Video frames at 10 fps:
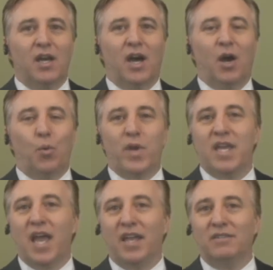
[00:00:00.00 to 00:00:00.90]
Uh,
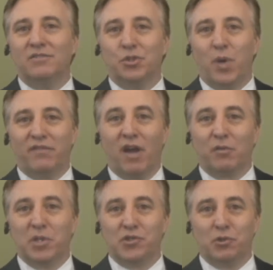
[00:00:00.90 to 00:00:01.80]
we at NuWave
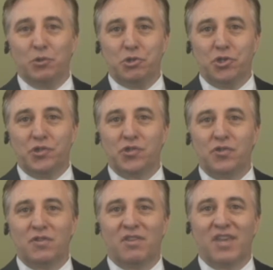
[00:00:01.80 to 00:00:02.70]
Government
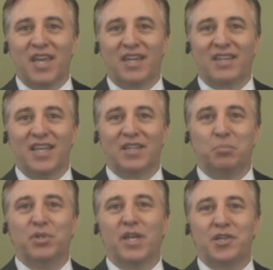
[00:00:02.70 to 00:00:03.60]
Solutions think that
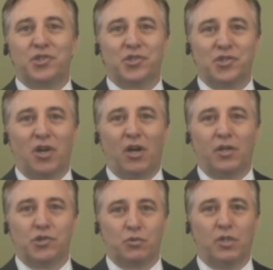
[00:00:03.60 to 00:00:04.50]
the place to
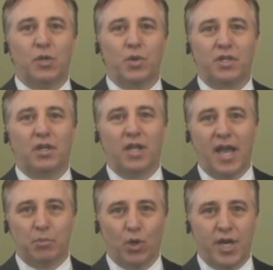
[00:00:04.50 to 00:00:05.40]
start is really with
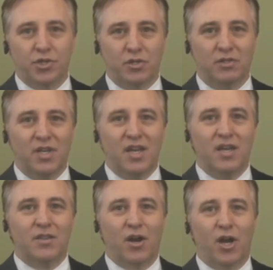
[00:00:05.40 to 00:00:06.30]
collaboration.
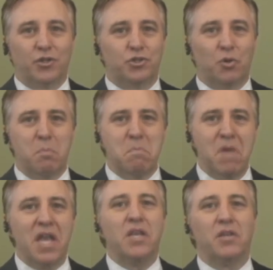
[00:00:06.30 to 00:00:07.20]
There are a
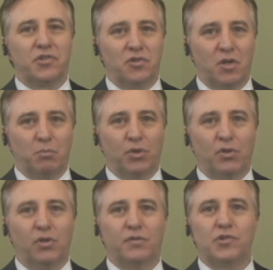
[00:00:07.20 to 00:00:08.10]
tremendous
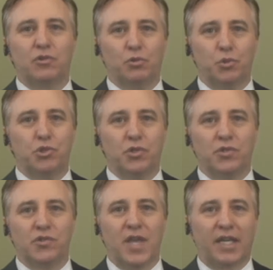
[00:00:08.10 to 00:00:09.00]
number of
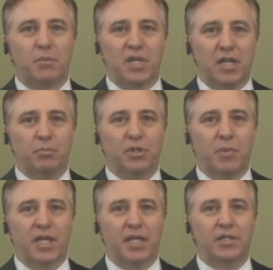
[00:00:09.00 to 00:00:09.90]
solutions that can be
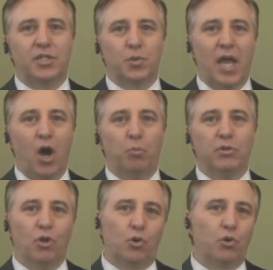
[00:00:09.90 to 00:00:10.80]
implemented to
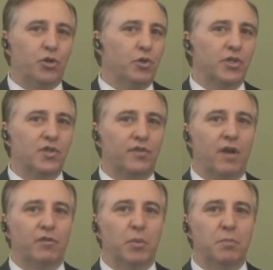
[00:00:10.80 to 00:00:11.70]
help local units of
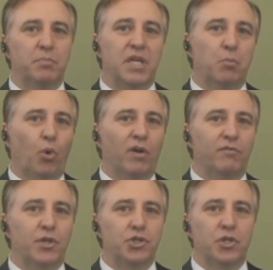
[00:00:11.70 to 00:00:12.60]
government be more
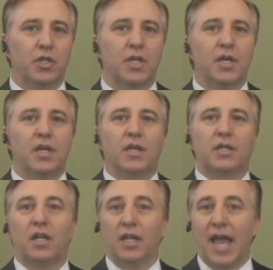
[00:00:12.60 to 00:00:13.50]
efficient,
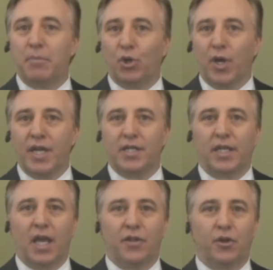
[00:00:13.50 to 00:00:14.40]
collaborate
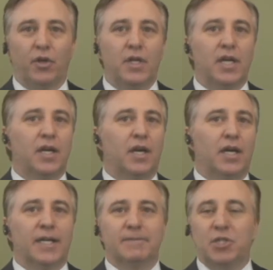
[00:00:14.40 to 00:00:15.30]
together,
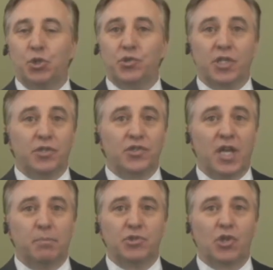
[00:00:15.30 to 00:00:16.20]
Uh, using the
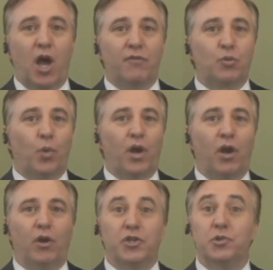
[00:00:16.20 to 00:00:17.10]
same
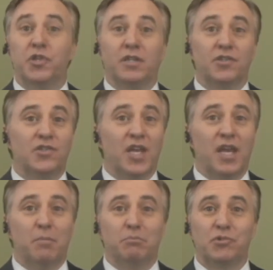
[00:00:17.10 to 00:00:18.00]
software, using the
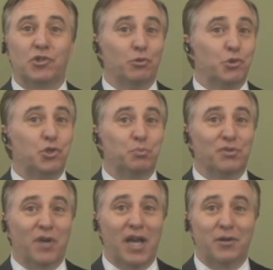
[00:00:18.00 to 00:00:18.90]
same solution
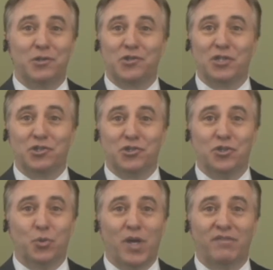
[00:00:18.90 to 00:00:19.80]
providers such as
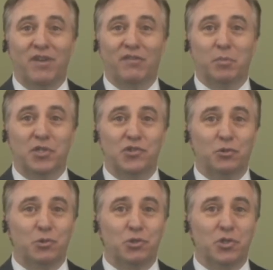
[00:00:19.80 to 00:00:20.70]
NuWave Government
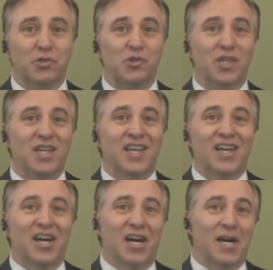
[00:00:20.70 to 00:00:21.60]
Solutions.
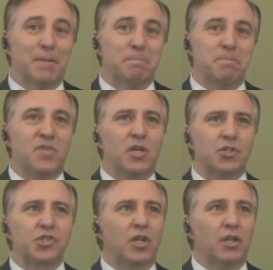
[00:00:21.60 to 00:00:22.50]
Um, there are
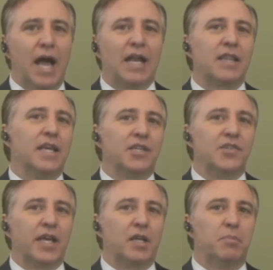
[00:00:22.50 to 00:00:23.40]
just a lot of
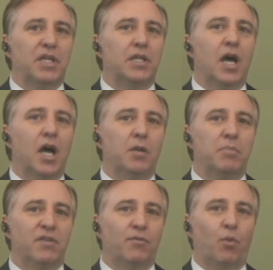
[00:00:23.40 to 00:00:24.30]
things that can be done
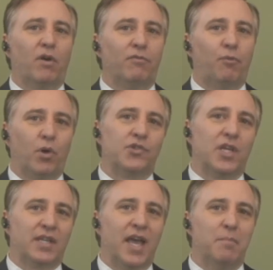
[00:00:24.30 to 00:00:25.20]
before
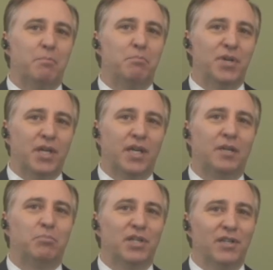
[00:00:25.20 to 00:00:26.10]
forcing that
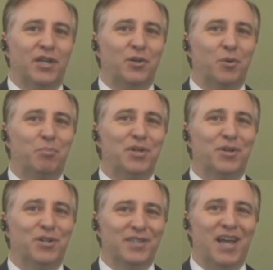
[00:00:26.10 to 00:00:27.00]
big political
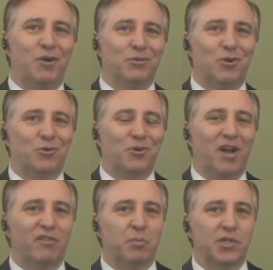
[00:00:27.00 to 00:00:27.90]
pill down local
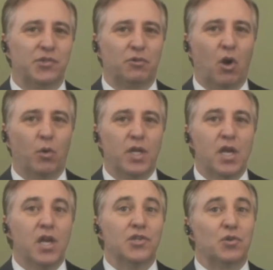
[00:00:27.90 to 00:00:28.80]
government's throat.
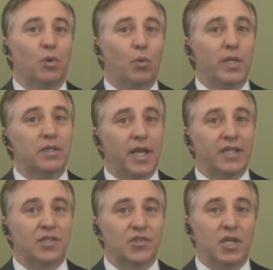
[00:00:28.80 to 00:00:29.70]
So what we'd
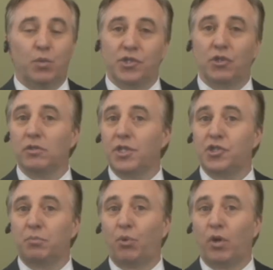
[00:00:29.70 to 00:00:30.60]
like to see, we certainly
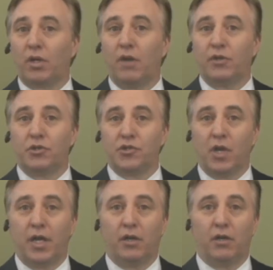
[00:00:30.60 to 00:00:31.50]
support Governor
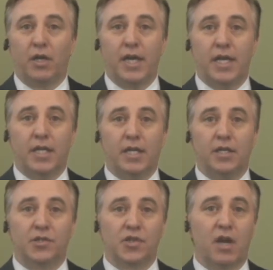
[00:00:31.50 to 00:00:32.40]
Snyder in
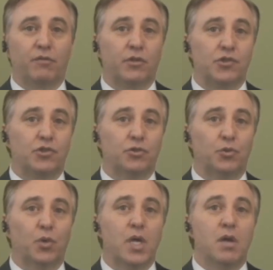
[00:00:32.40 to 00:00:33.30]
his efforts
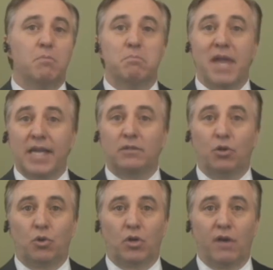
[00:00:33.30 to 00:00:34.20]
to make
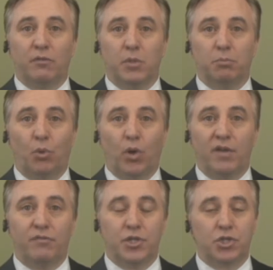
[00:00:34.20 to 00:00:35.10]
local government more
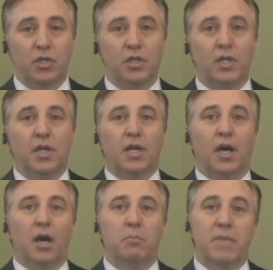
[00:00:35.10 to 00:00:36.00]
efficient,
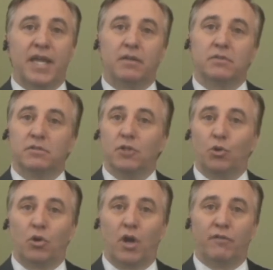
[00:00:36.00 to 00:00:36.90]
uh, make
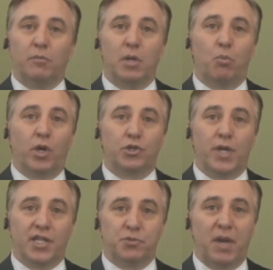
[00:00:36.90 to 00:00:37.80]
local government more
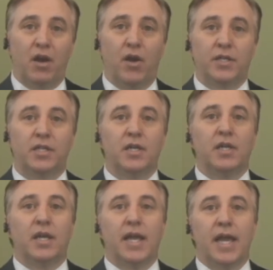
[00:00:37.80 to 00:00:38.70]
transparent,
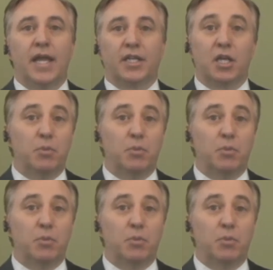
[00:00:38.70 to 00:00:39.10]
and